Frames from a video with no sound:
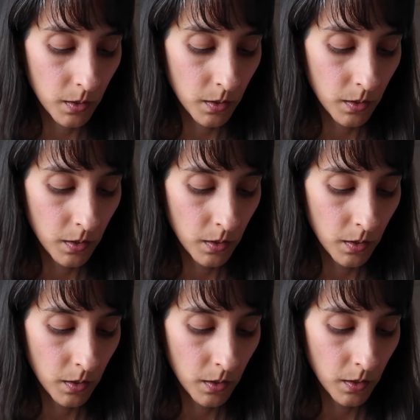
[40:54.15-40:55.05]

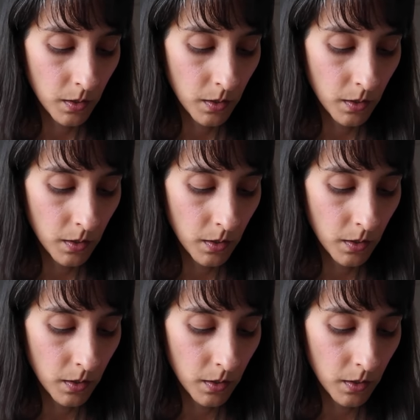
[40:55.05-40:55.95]

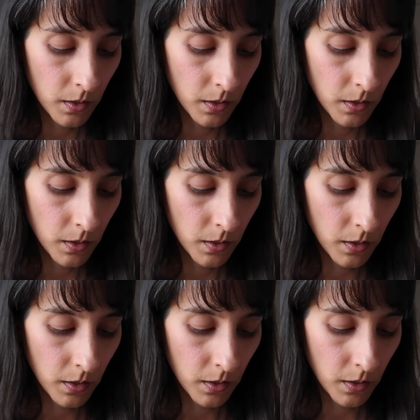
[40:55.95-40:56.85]

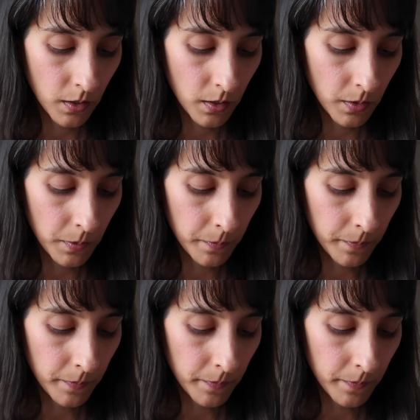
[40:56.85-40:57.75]

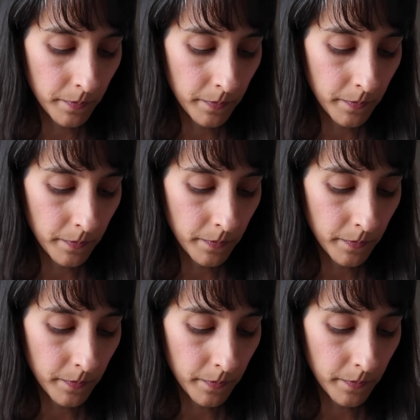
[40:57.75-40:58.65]

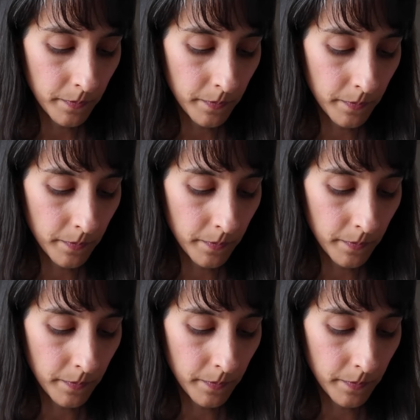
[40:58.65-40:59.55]

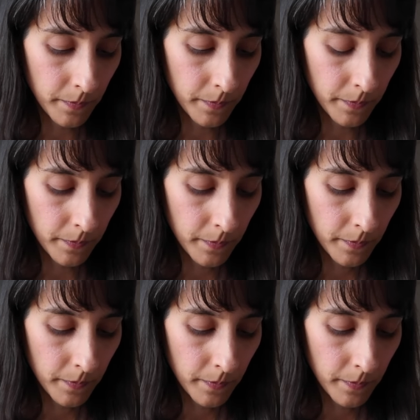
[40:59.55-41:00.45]

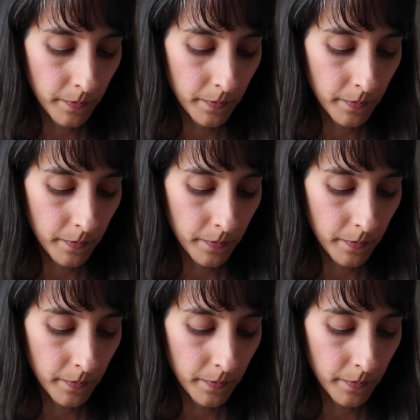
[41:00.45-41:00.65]
Nobody speaks.